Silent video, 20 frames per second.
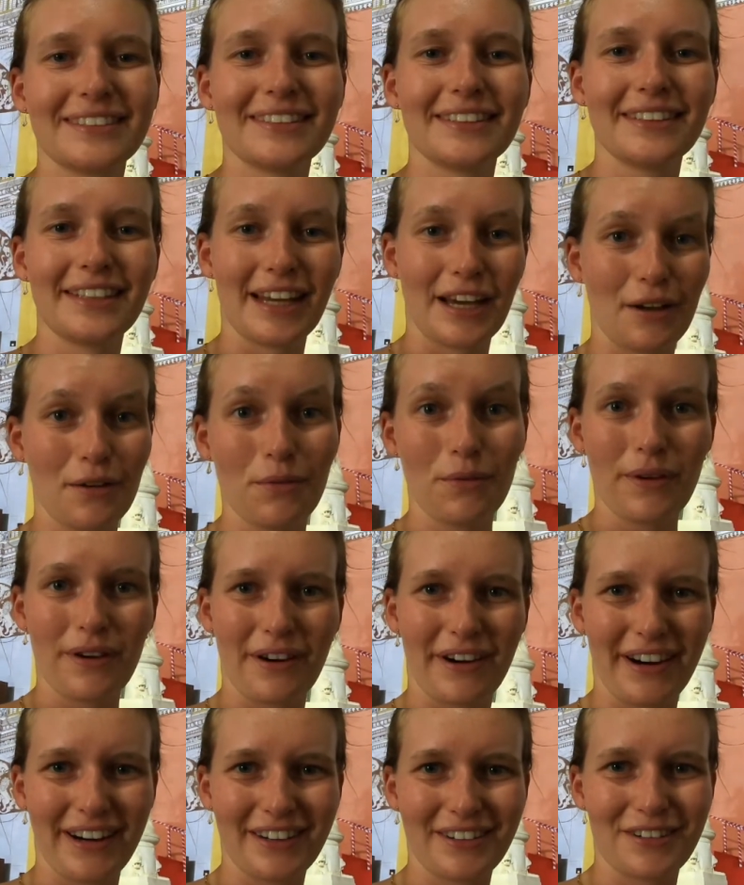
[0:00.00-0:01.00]
Now we
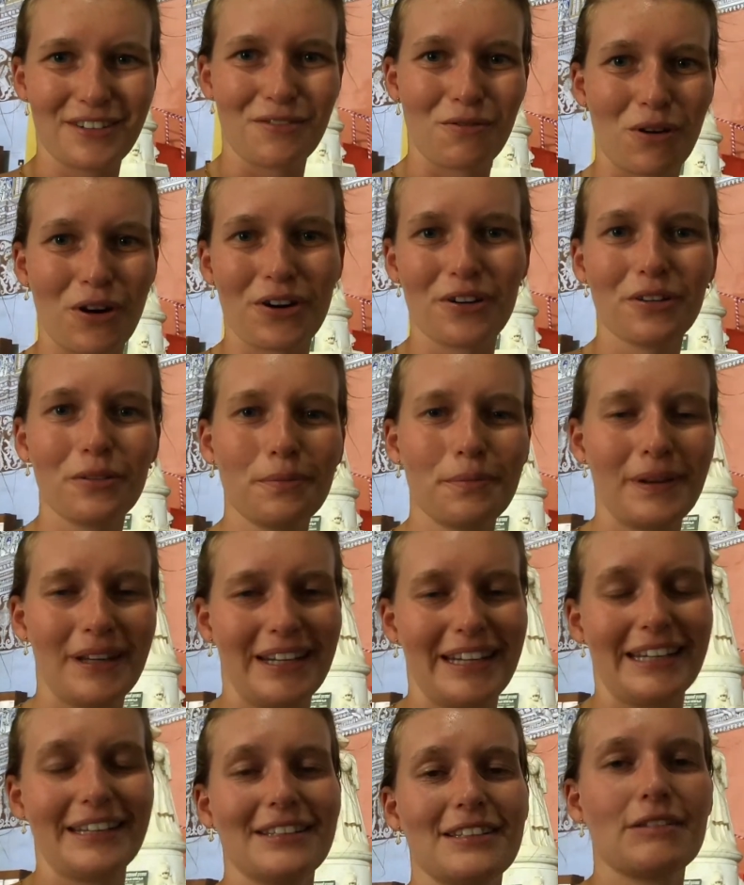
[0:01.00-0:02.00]
are in the Royal
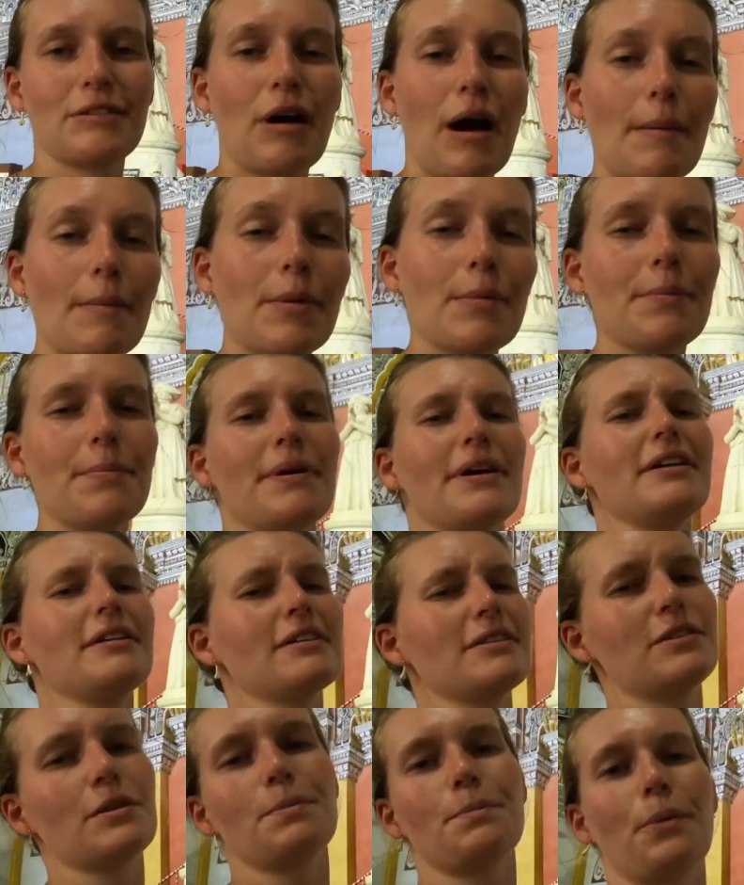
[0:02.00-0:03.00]
Palace, so I'm a bit
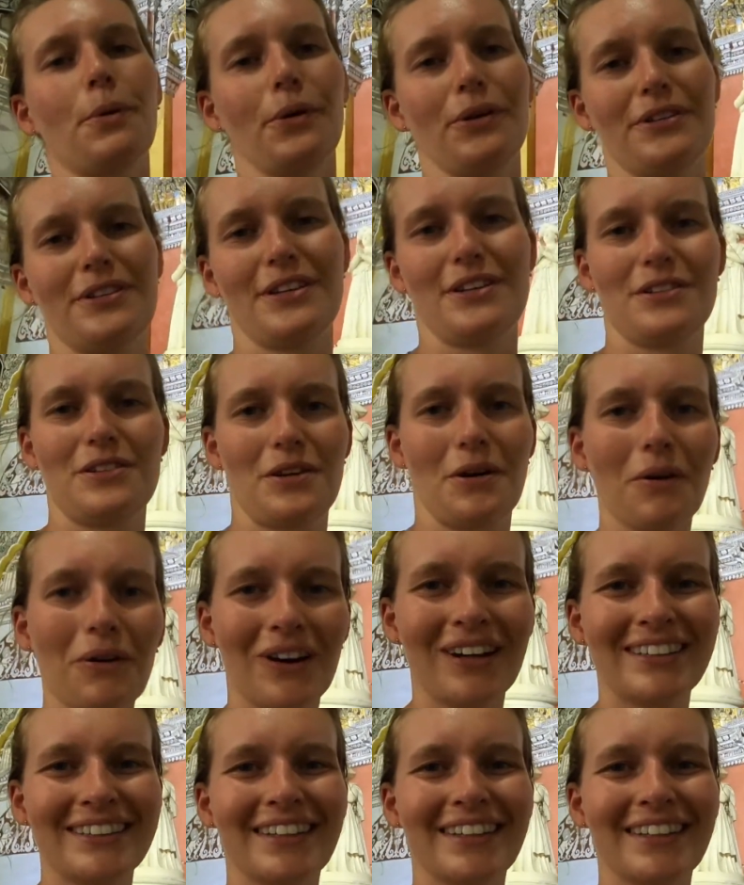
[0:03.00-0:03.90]
disappointed though.